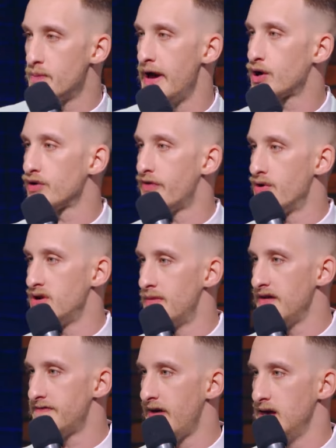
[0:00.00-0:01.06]
a microphone in
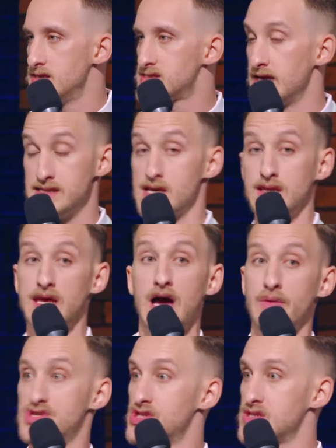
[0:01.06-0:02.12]
my face, and suddenly I
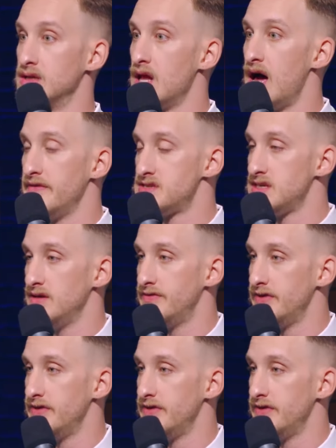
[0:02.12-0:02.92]
was just on live T